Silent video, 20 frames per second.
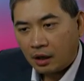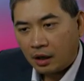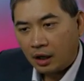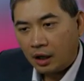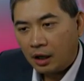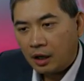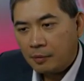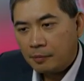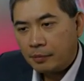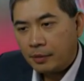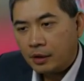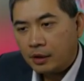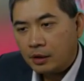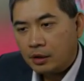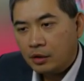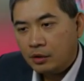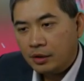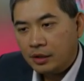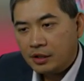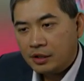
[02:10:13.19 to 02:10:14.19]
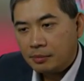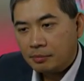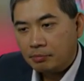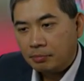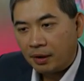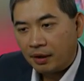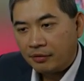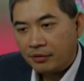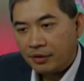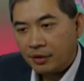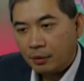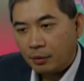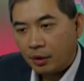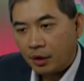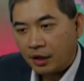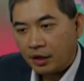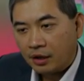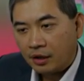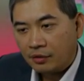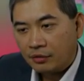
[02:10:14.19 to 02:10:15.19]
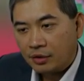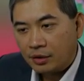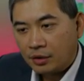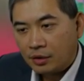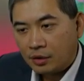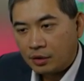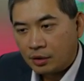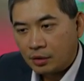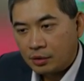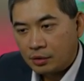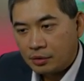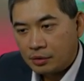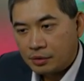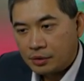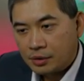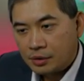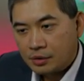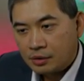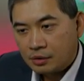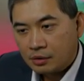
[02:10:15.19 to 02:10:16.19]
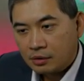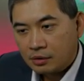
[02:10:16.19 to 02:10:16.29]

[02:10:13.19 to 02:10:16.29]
Um, you need to buffer the water if you use